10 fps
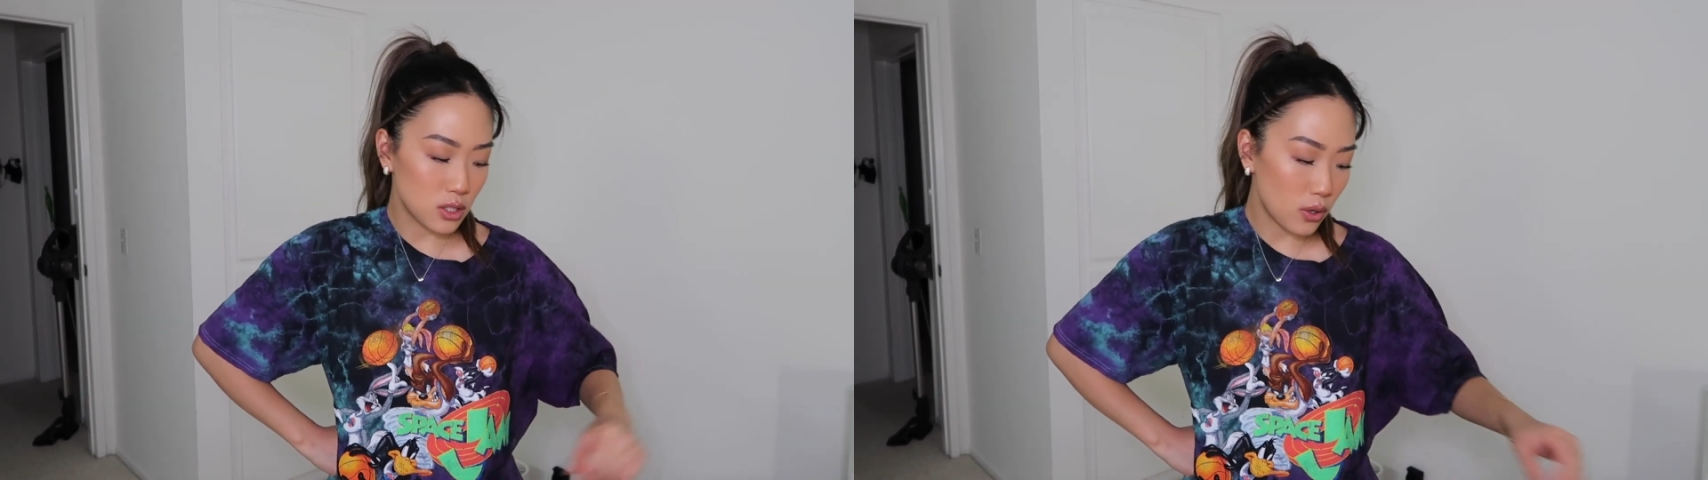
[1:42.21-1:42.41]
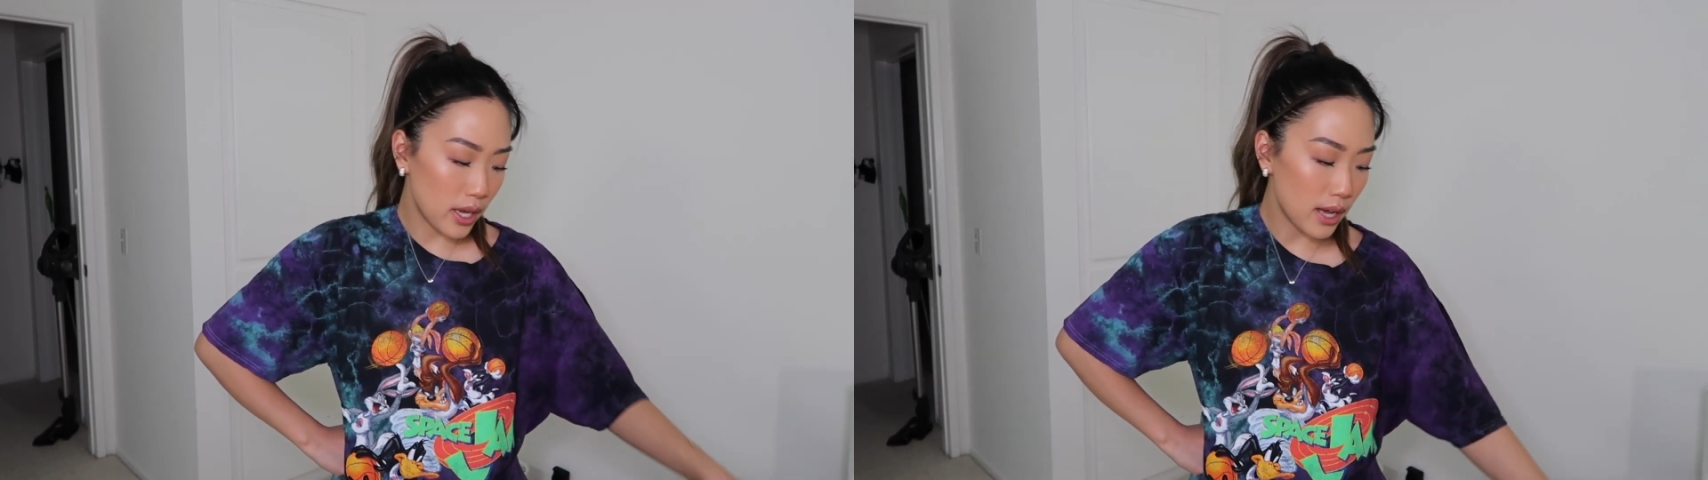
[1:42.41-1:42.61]

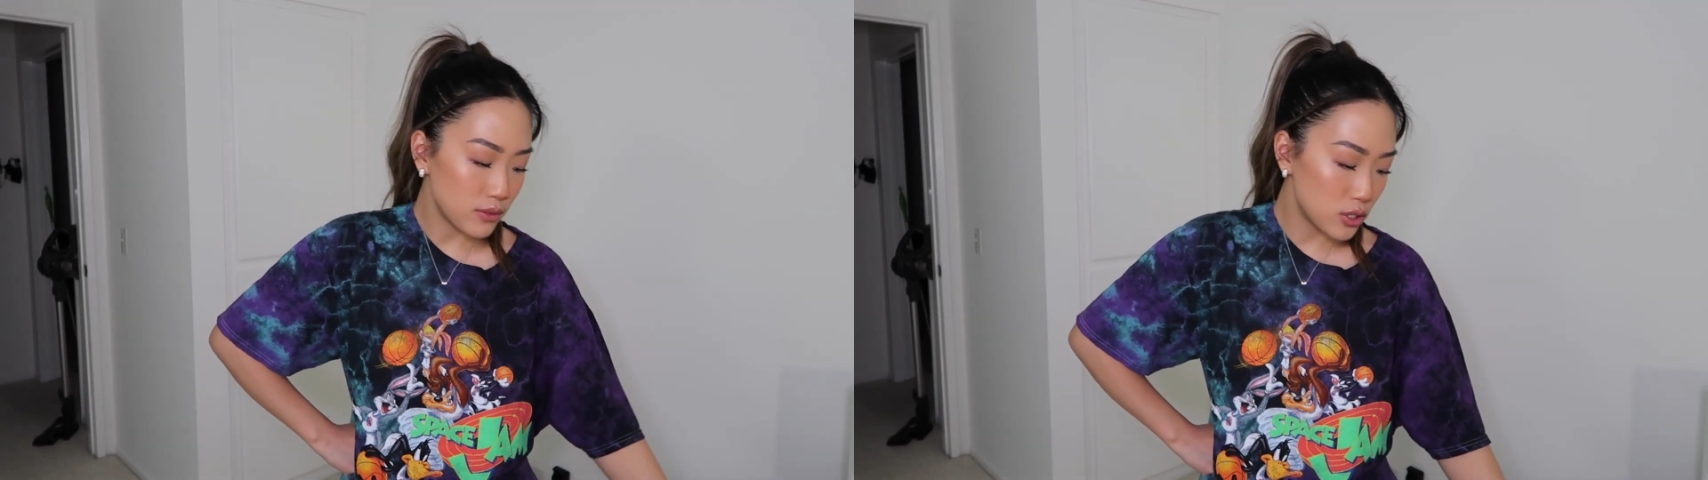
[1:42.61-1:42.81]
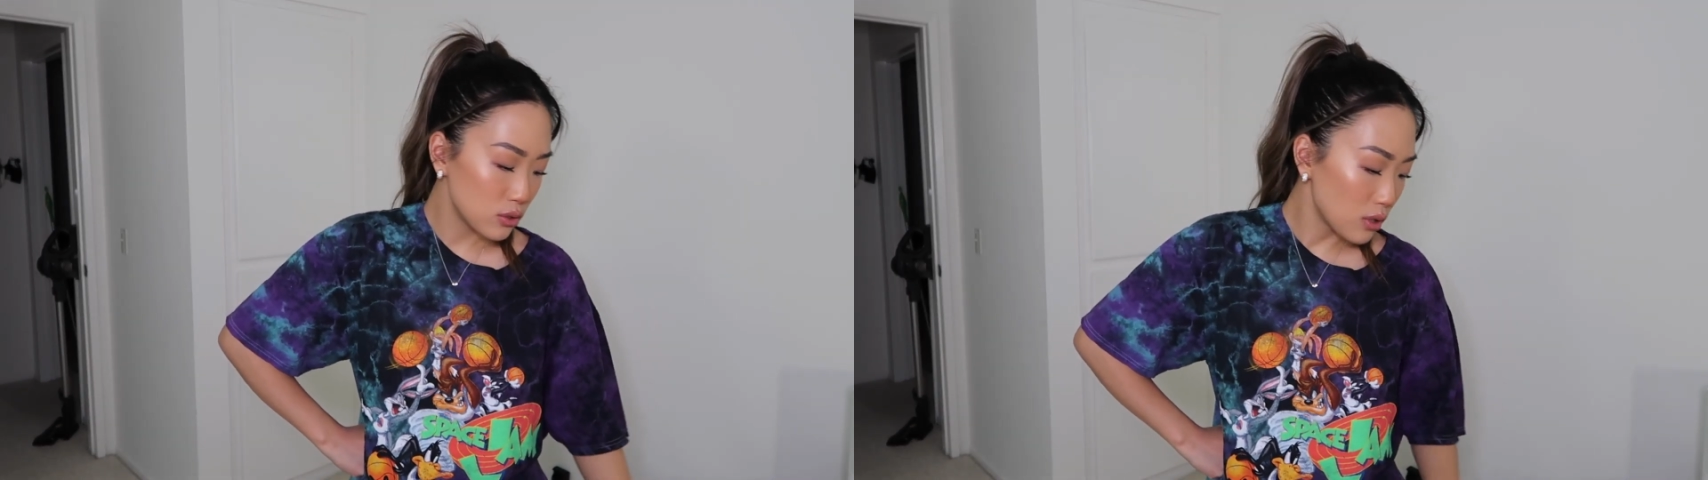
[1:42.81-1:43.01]
So I
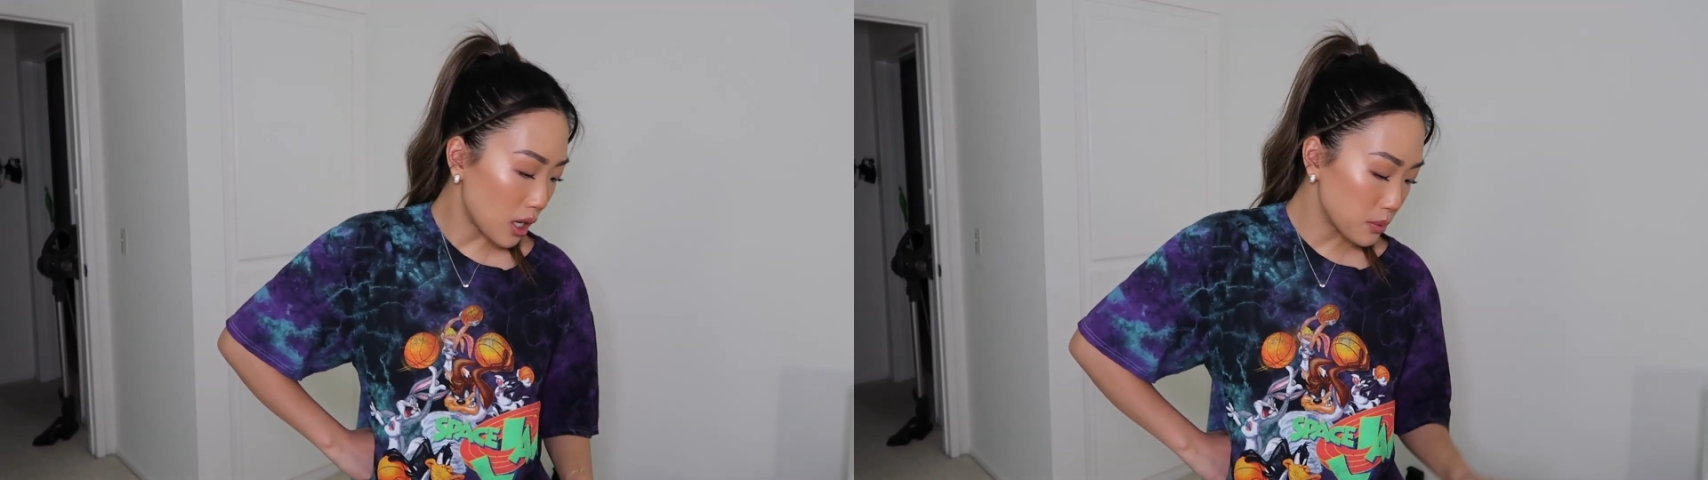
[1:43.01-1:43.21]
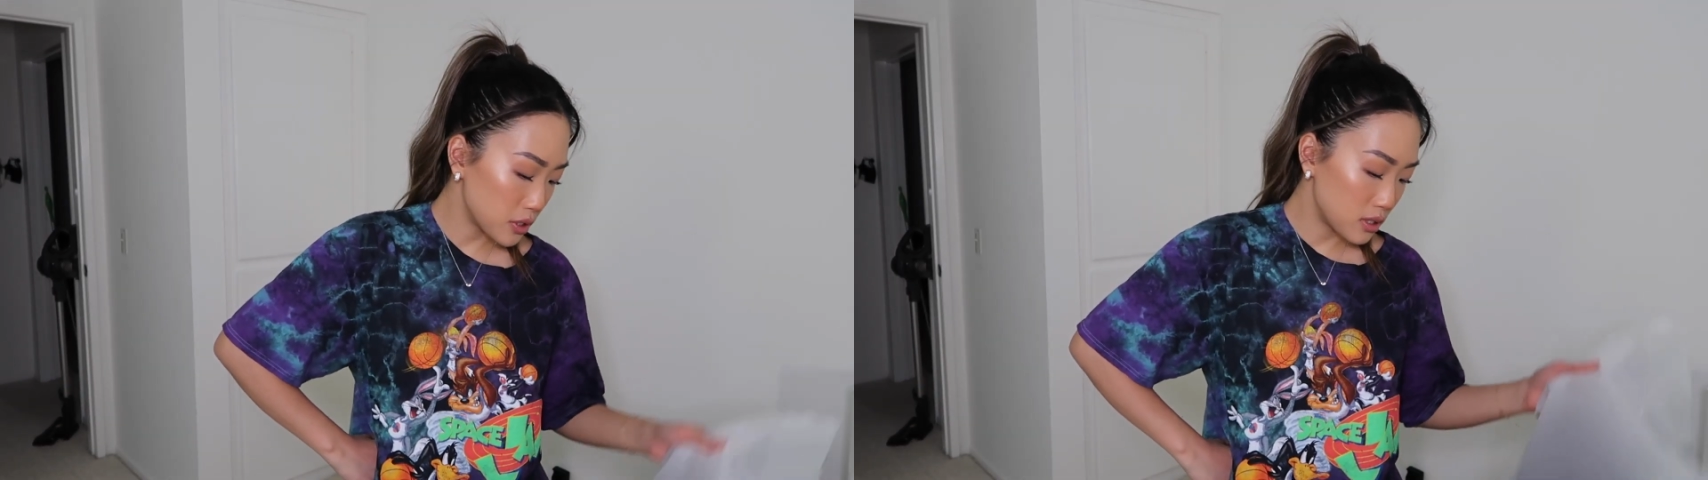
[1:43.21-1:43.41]
have two
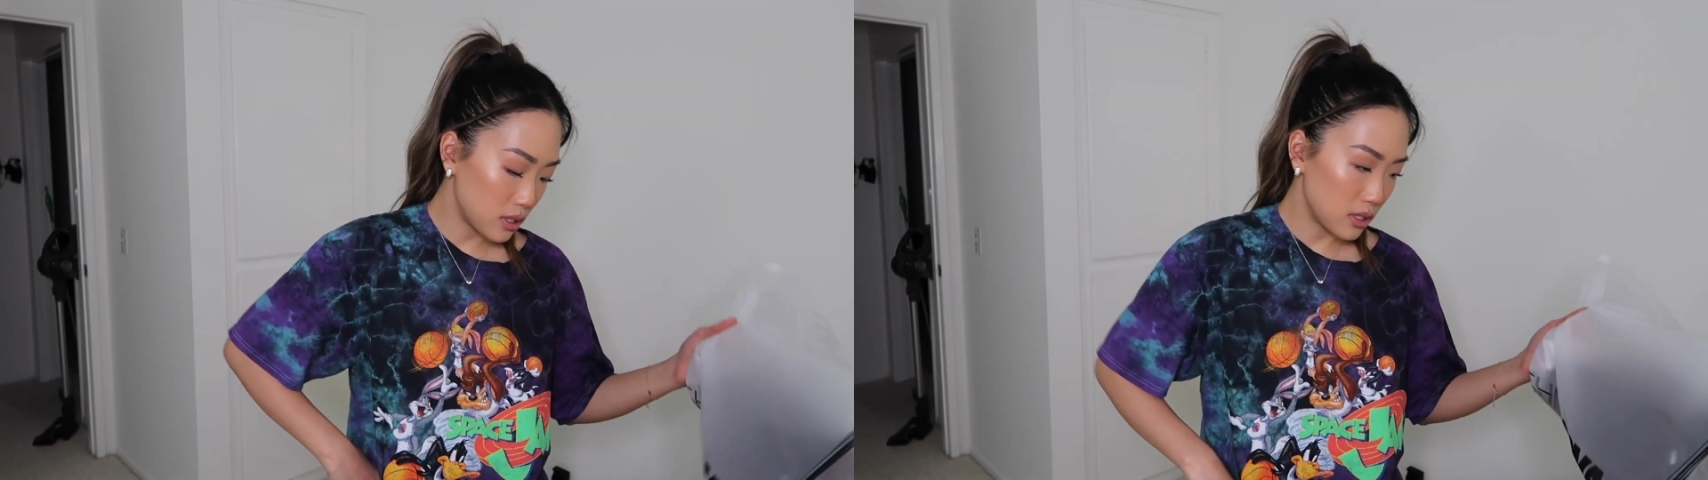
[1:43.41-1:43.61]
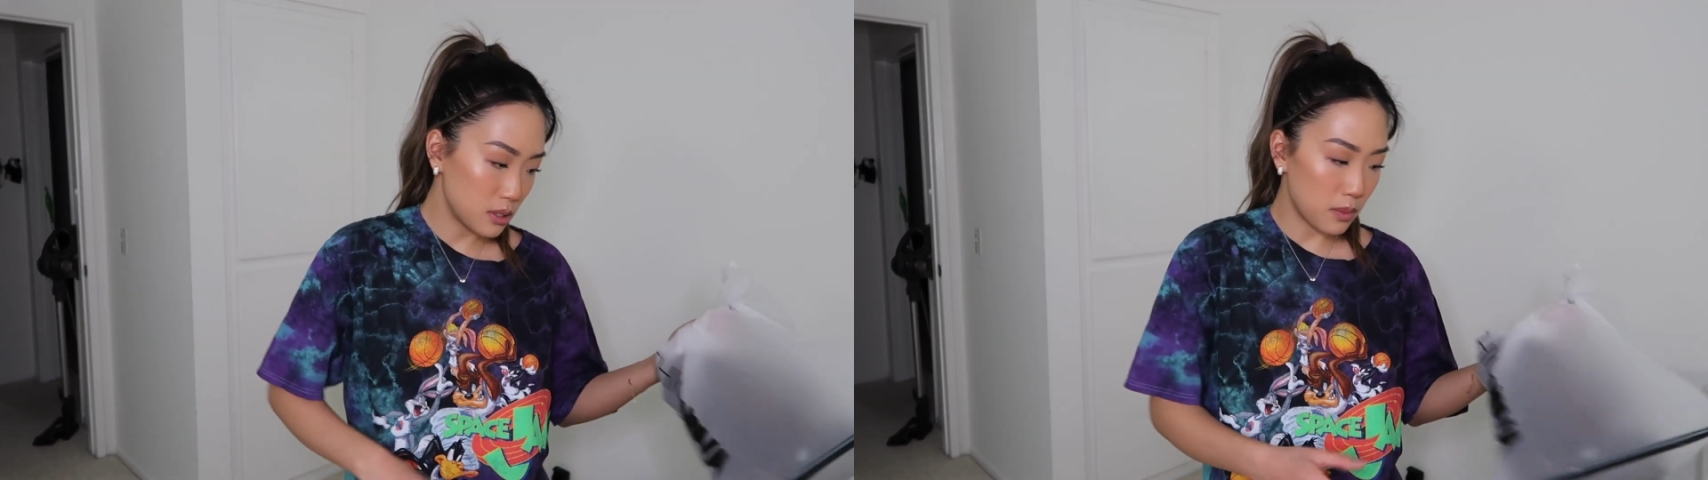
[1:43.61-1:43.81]
options
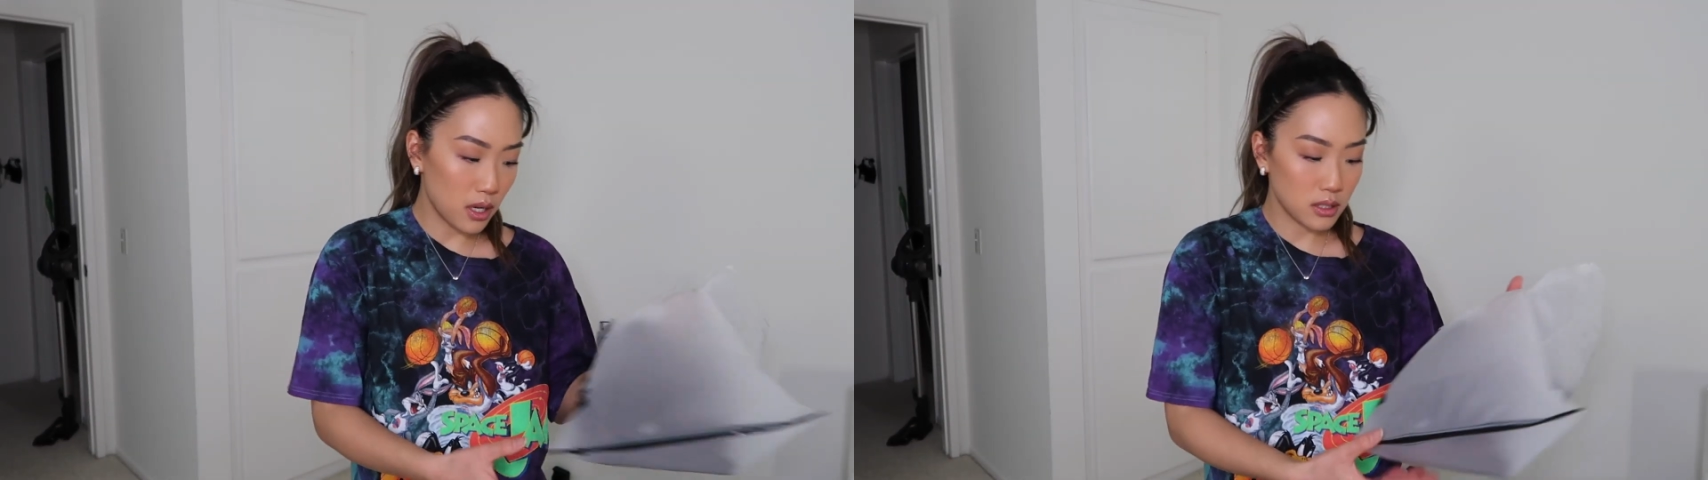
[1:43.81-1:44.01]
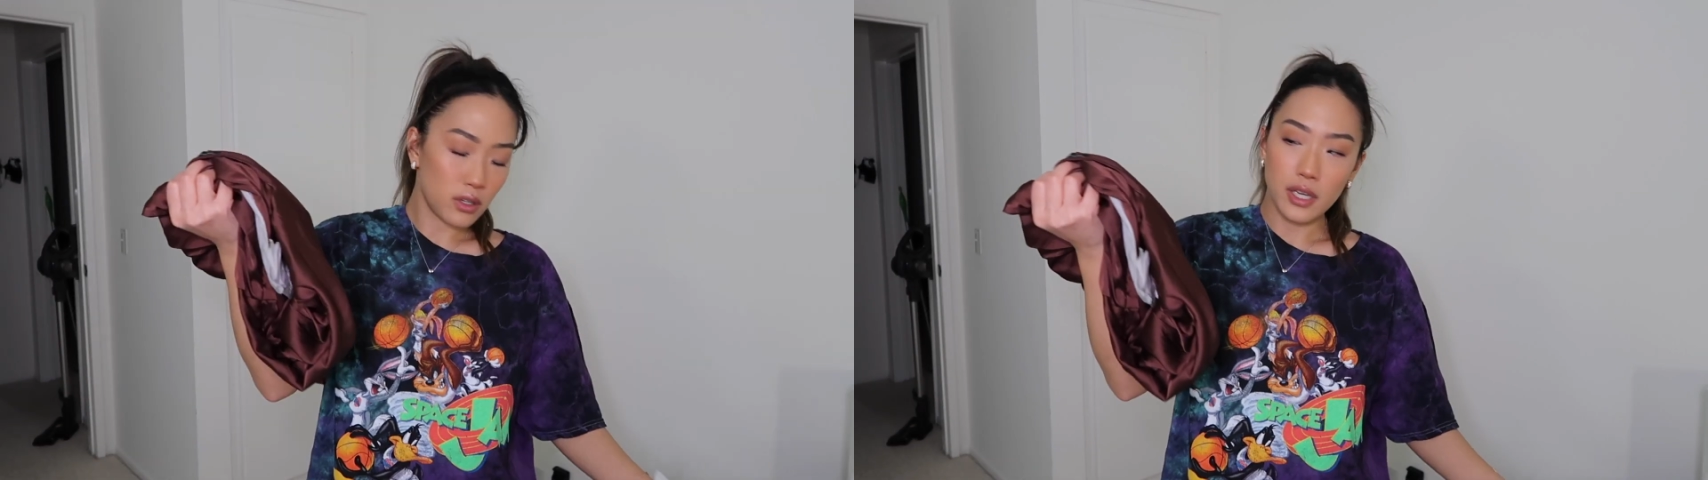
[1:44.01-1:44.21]
in this box.